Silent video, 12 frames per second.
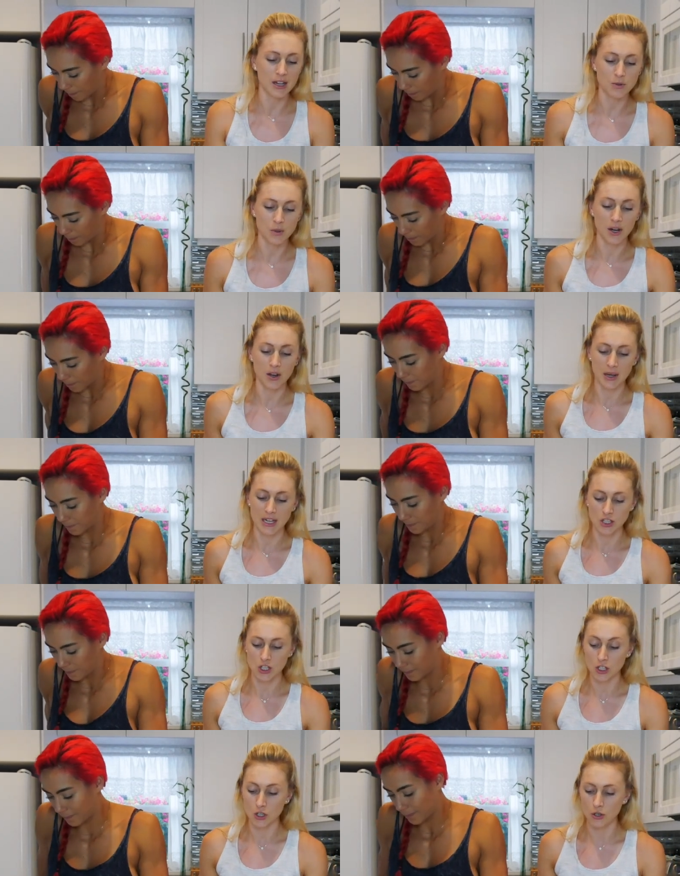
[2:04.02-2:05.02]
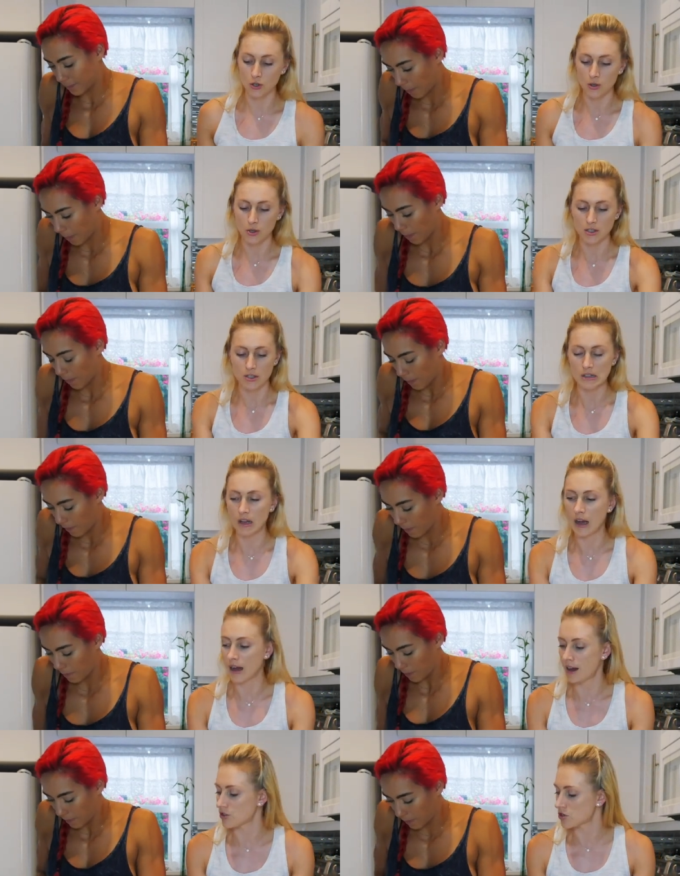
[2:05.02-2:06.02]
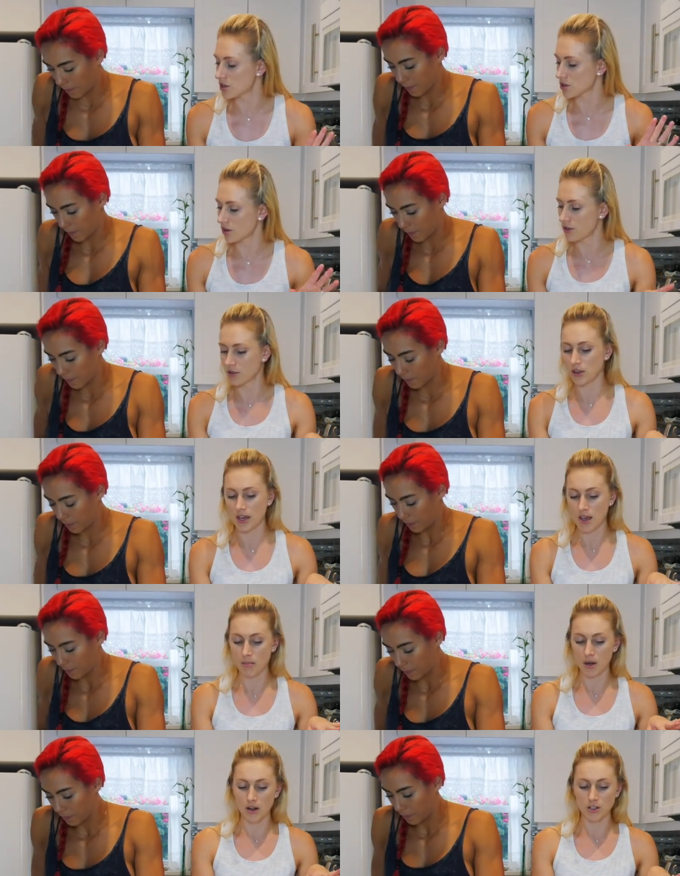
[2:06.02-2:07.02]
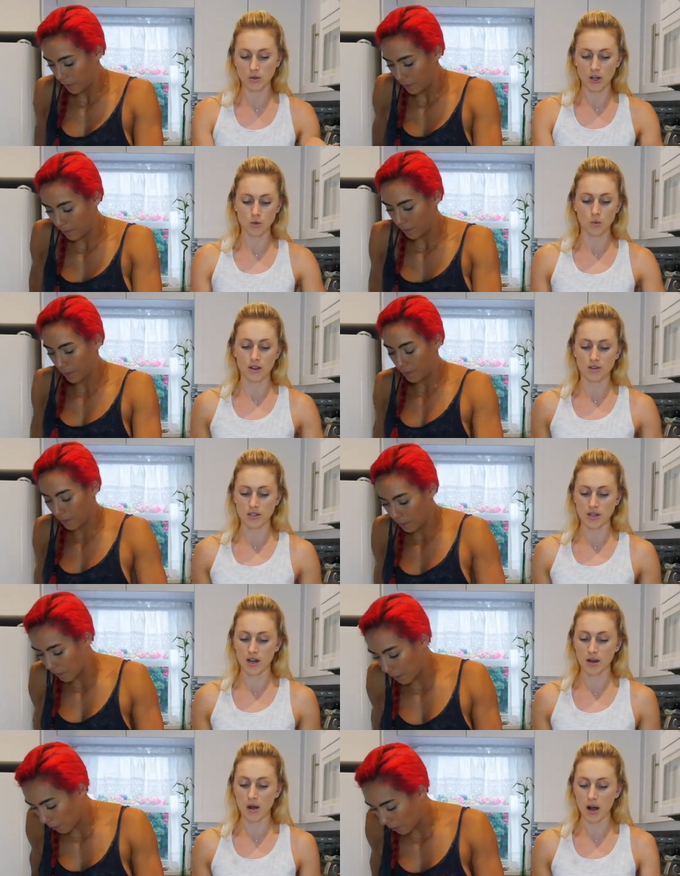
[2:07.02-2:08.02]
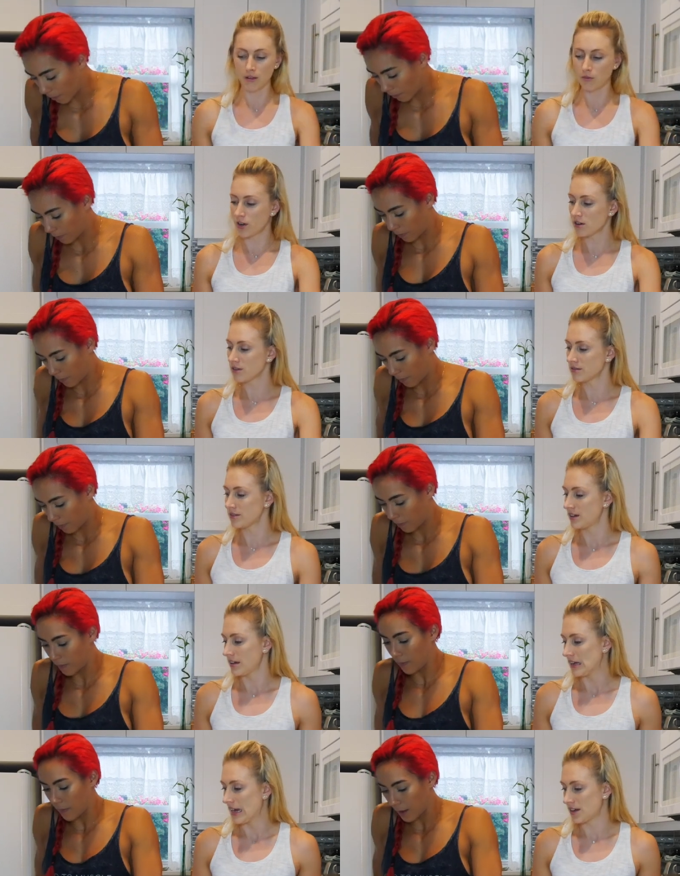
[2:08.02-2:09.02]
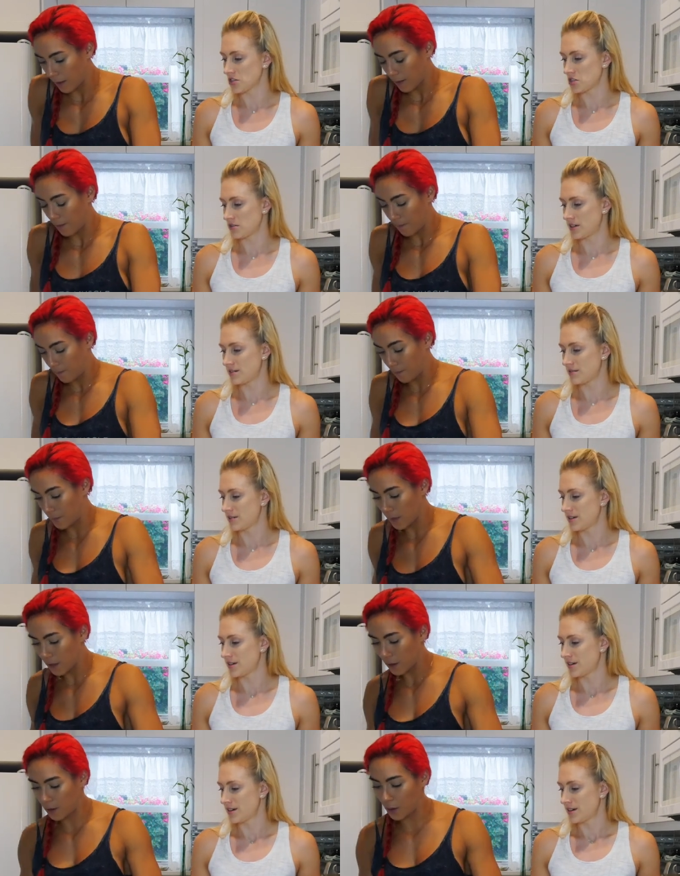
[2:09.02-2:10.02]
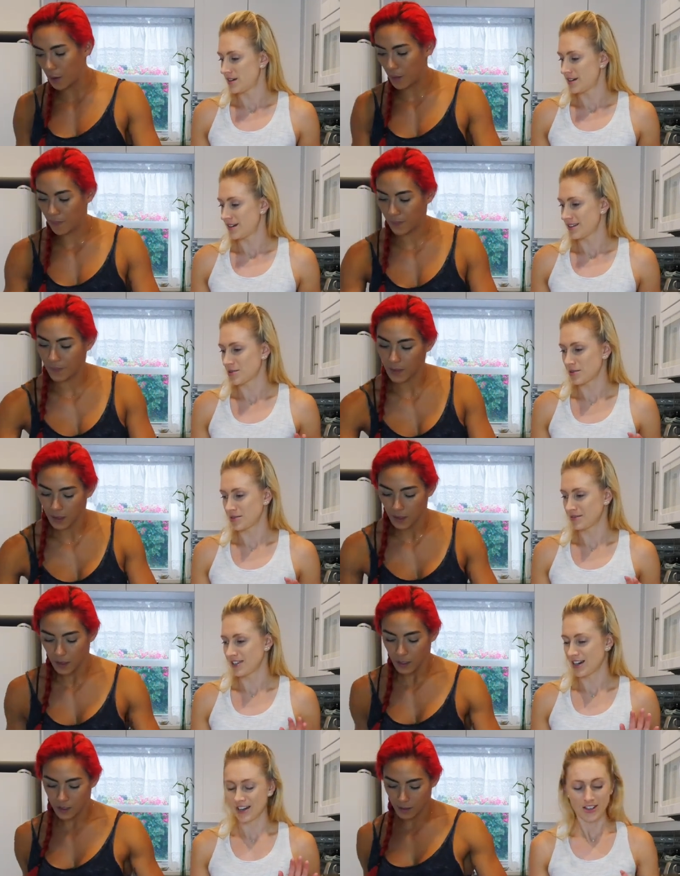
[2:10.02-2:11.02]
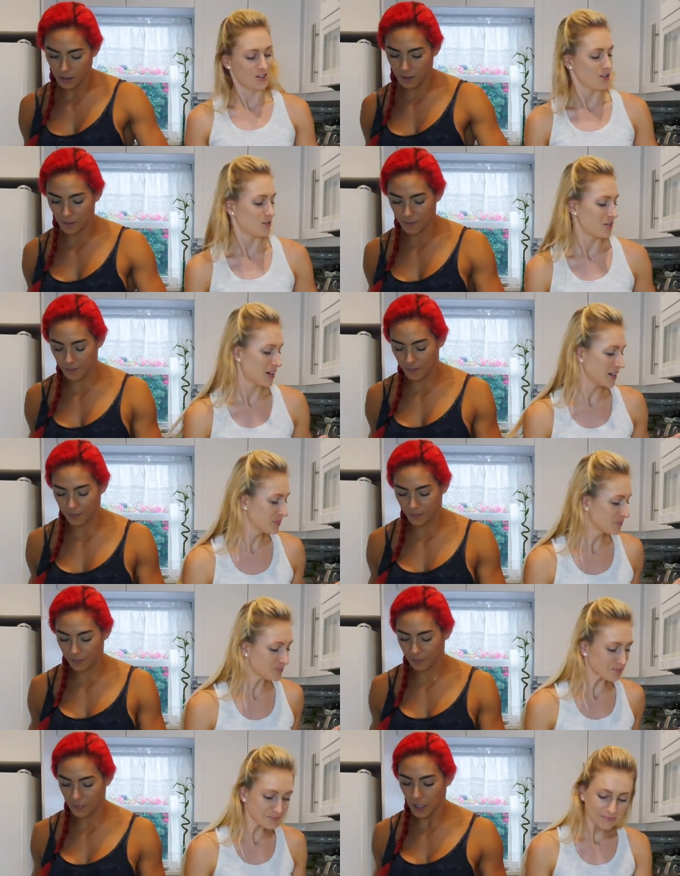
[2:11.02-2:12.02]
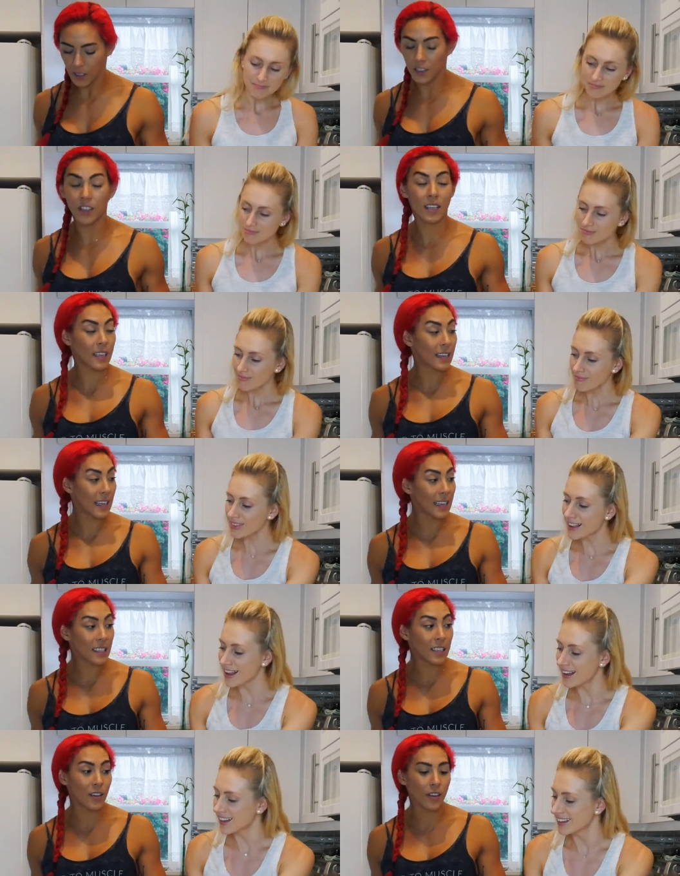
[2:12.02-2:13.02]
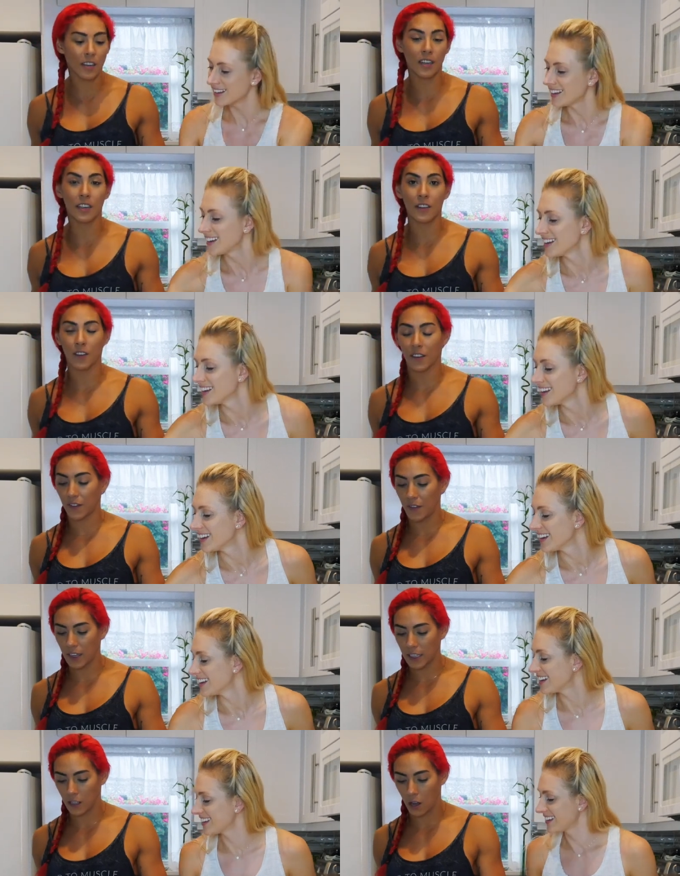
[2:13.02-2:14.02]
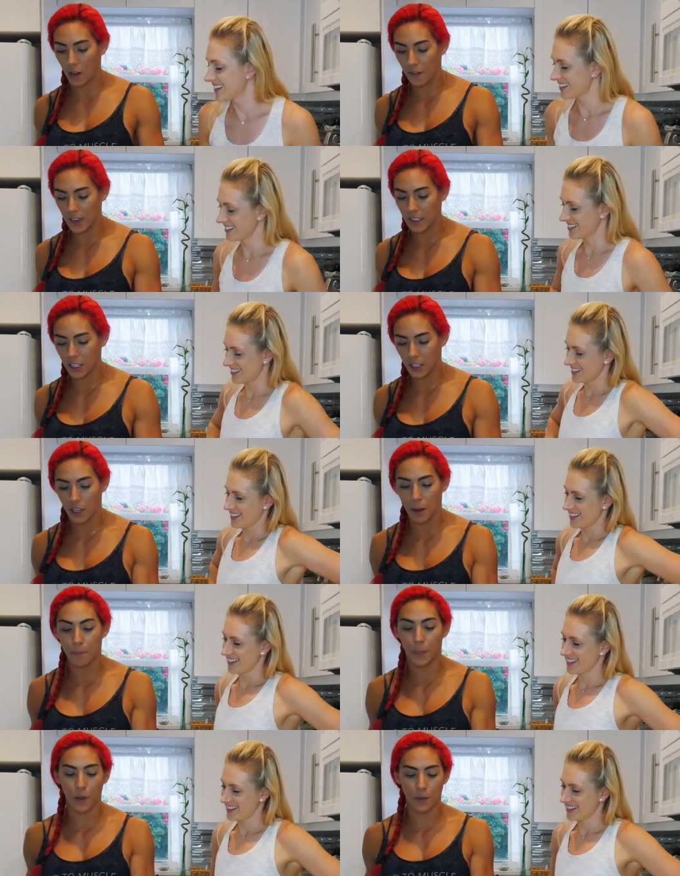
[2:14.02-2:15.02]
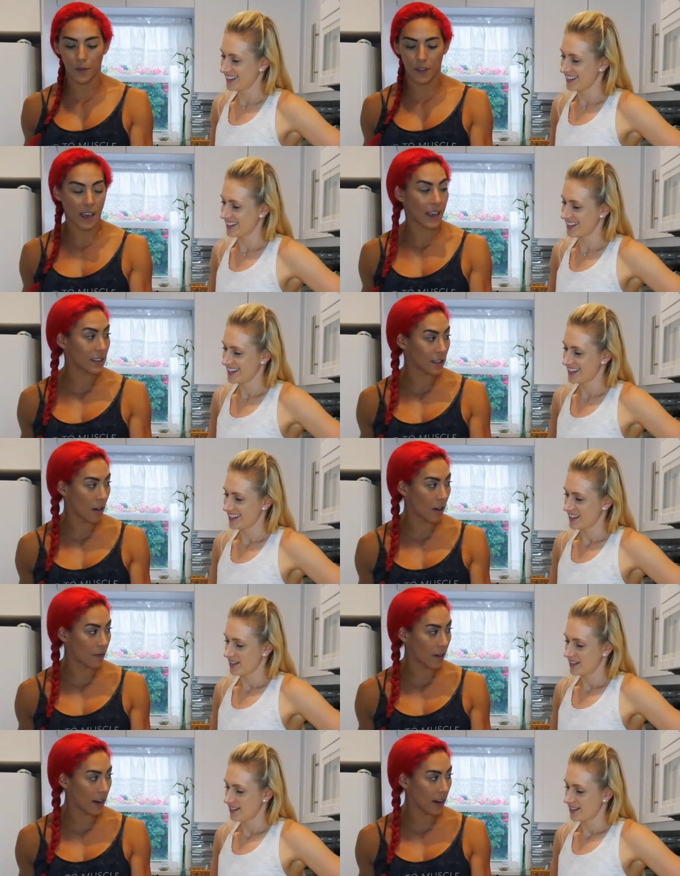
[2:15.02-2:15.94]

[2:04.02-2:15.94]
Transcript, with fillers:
Speaker 1: is we're going to drizzle the butternut squash with some olive oil. How's it?
Speaker 2: Cool. Cool, all right, good so far. So the key to not cutting your fingers off is to cut both of the ends off,